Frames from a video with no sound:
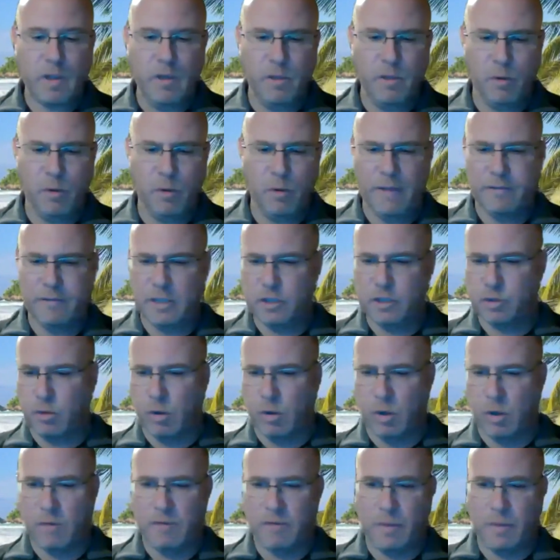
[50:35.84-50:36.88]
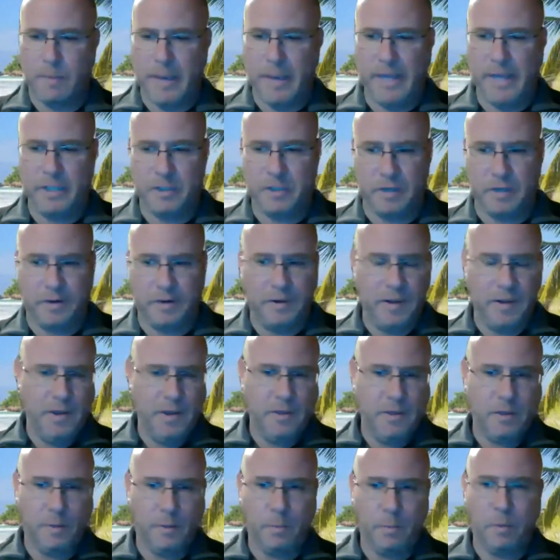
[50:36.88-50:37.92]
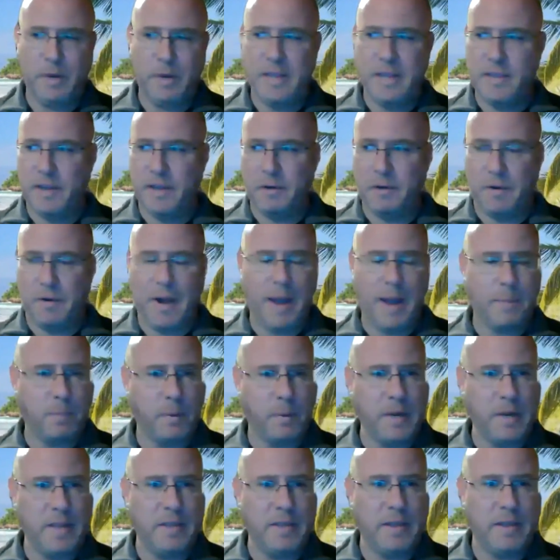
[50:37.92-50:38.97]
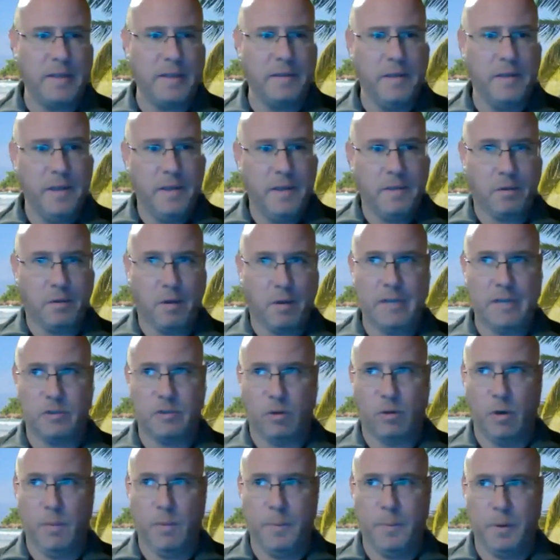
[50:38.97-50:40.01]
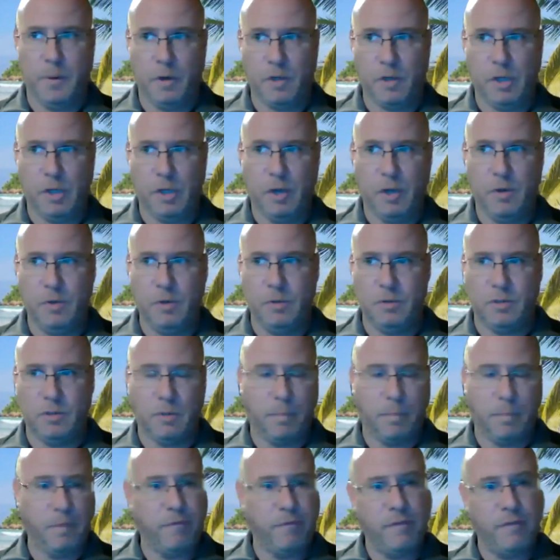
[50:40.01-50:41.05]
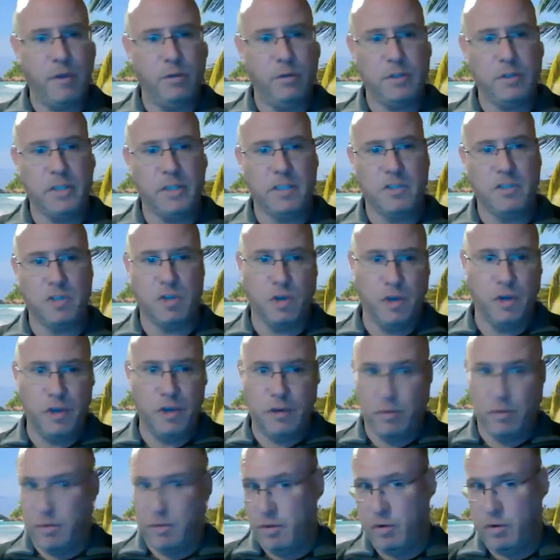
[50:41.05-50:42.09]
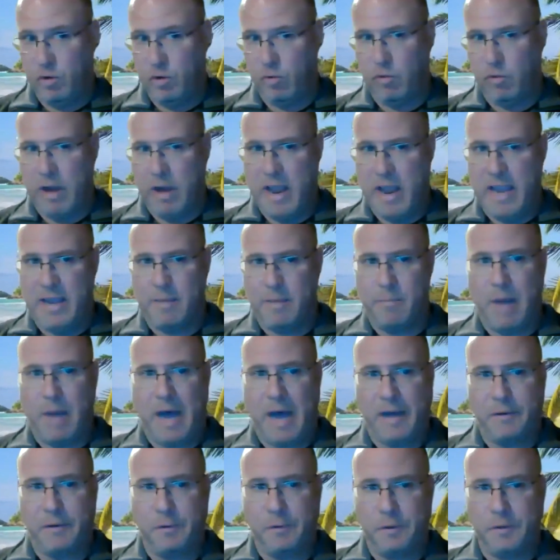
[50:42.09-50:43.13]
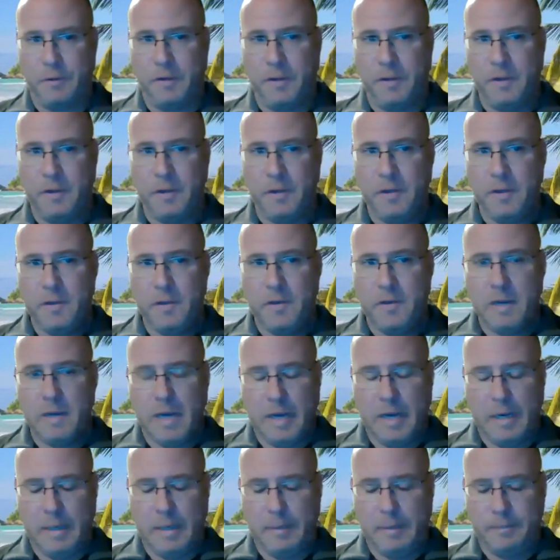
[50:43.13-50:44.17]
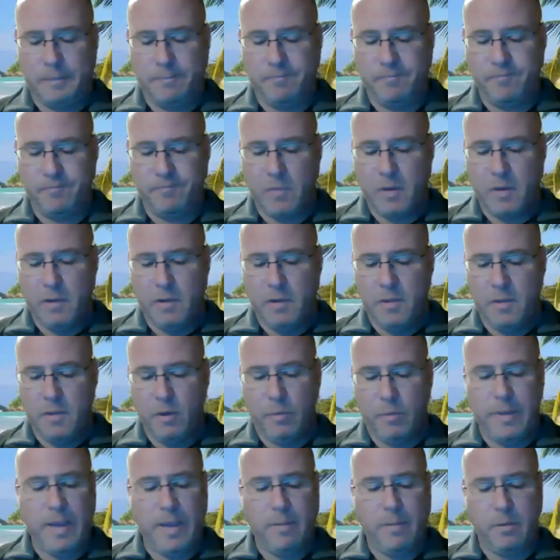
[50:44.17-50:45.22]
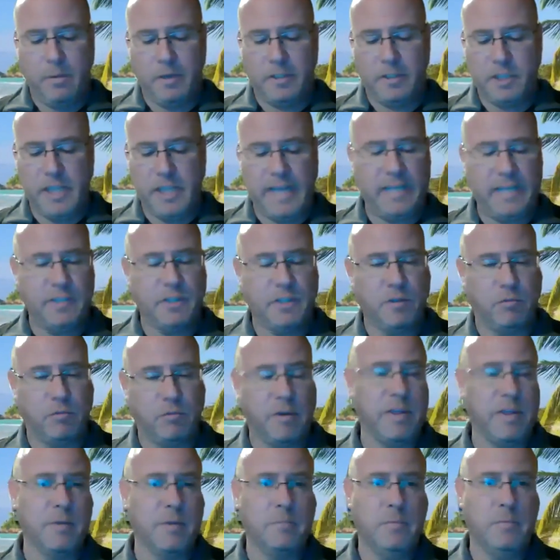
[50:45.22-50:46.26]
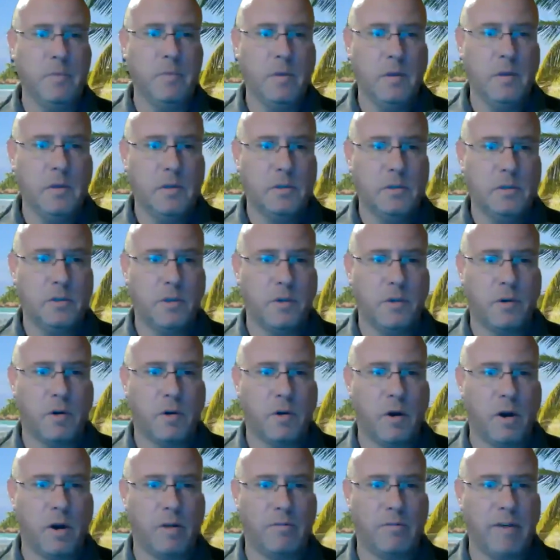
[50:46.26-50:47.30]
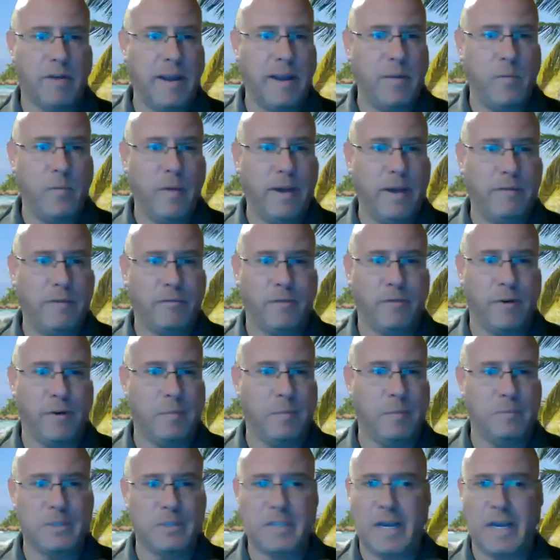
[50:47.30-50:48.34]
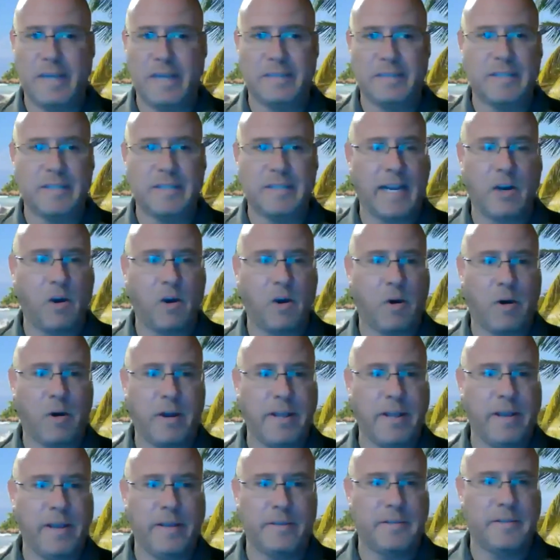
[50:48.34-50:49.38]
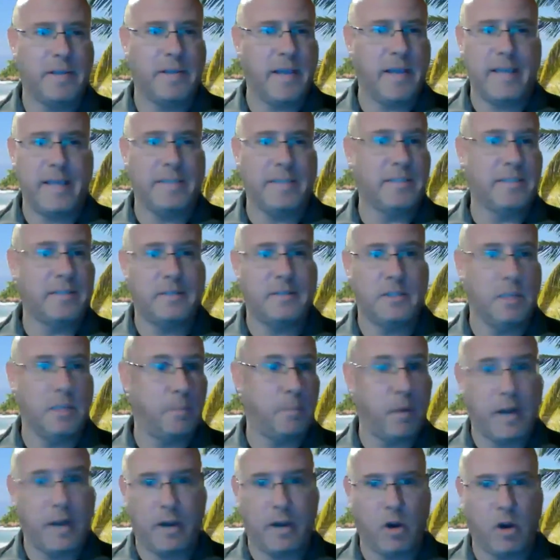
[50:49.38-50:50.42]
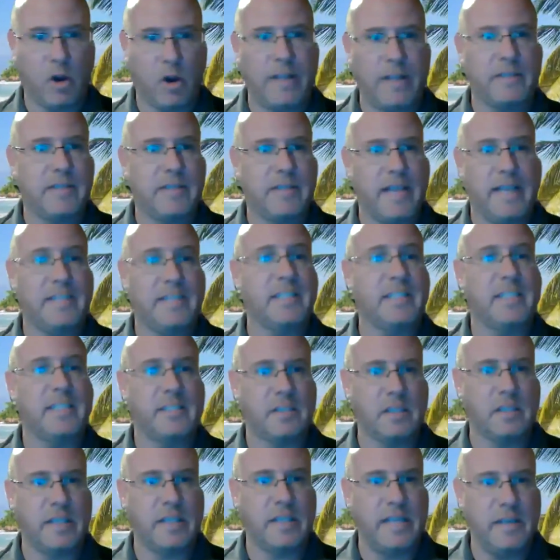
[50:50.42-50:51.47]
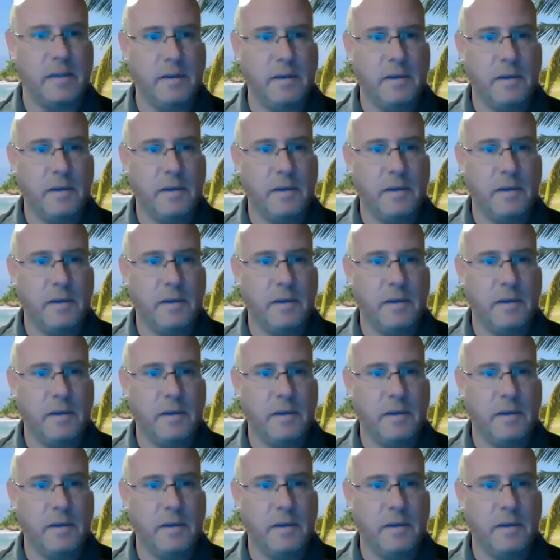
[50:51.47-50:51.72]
They'll have control over the patient. They're breathing or not breathing. Their eyes are open or closed. Their perfusion is good or they're gray and mottled. They'll be able to change the rhythm. So their heart rate went from sinus tachycardia to bradycardia to asystole.